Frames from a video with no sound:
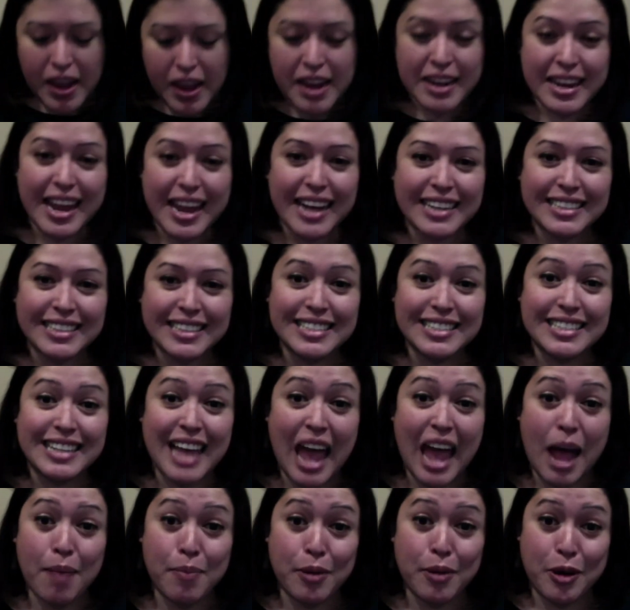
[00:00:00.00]
Next is
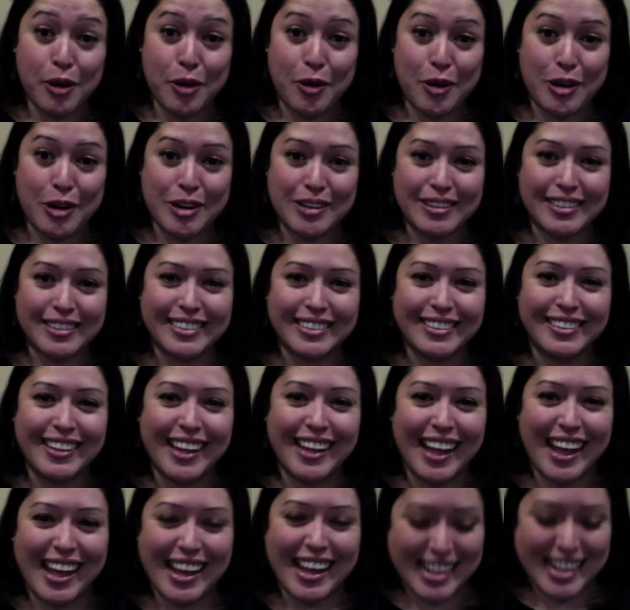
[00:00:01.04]
Capricorn.
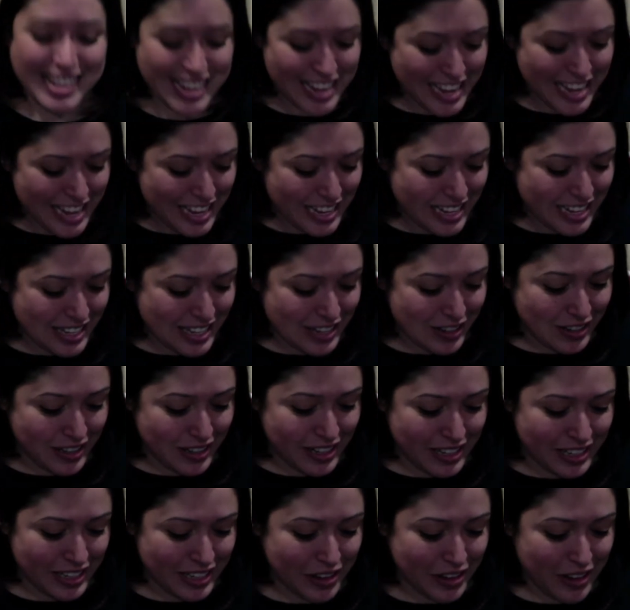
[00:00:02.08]
Okay, so
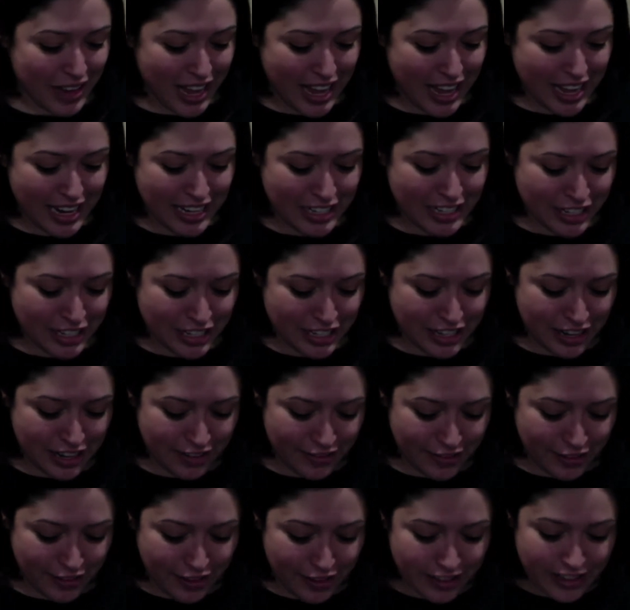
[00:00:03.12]
let's go ahead and
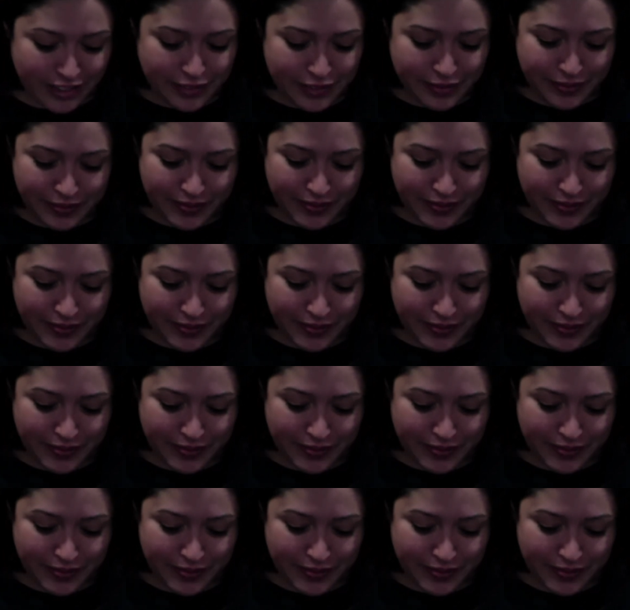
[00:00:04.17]
shuffle